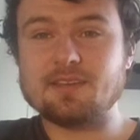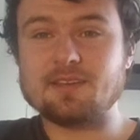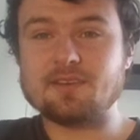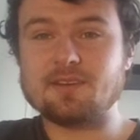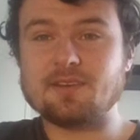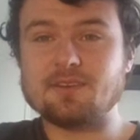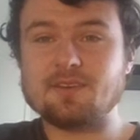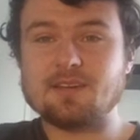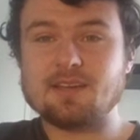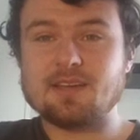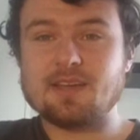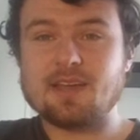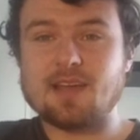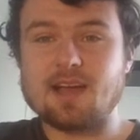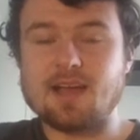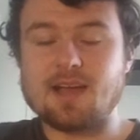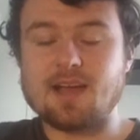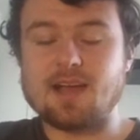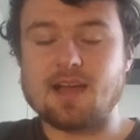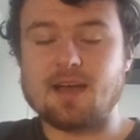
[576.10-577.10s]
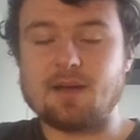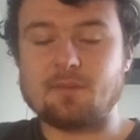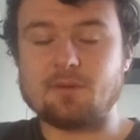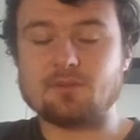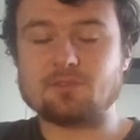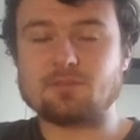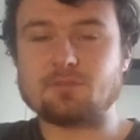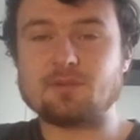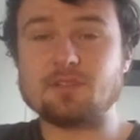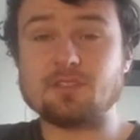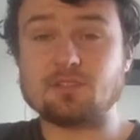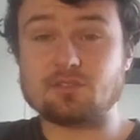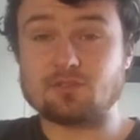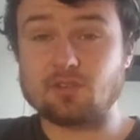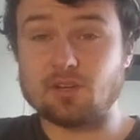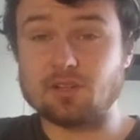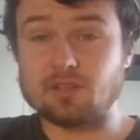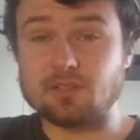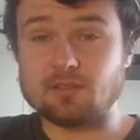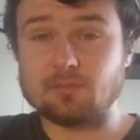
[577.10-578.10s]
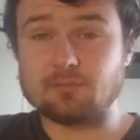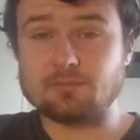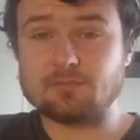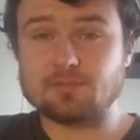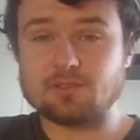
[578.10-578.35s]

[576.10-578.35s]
I was pretty scrawny. So